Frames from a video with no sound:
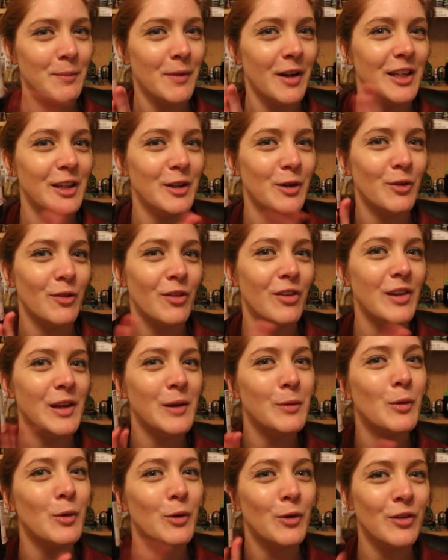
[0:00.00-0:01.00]
money on
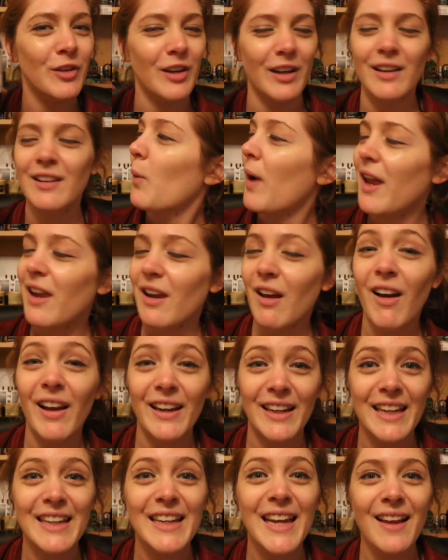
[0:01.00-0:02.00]
seawater when
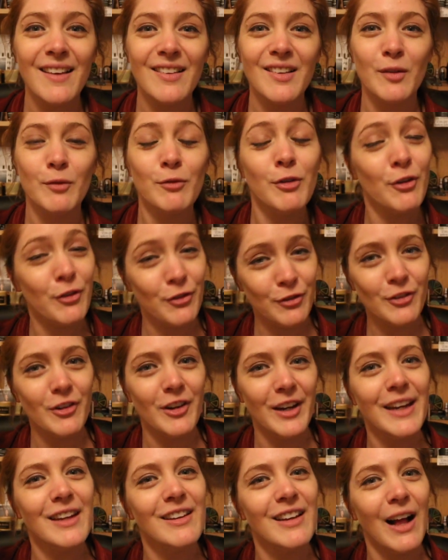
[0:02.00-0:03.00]
I can get some for
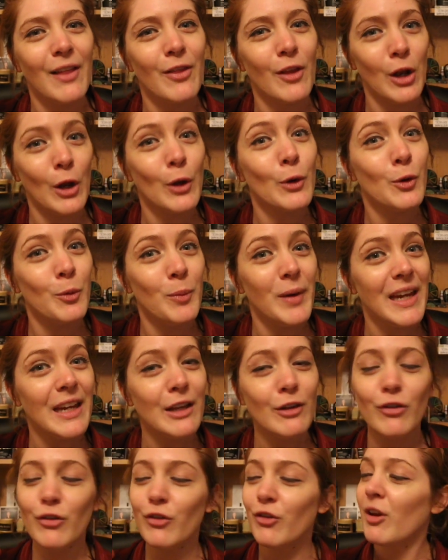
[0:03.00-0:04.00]
free down the local
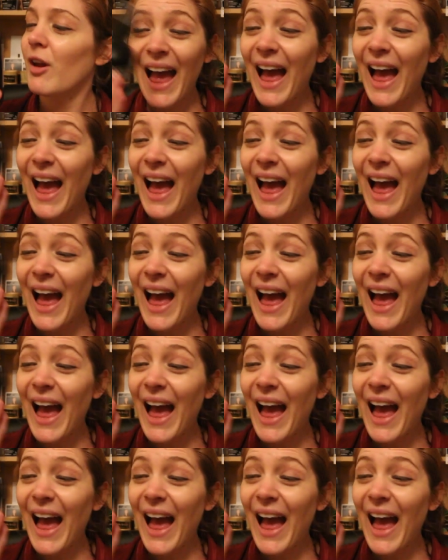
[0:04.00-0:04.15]
beach.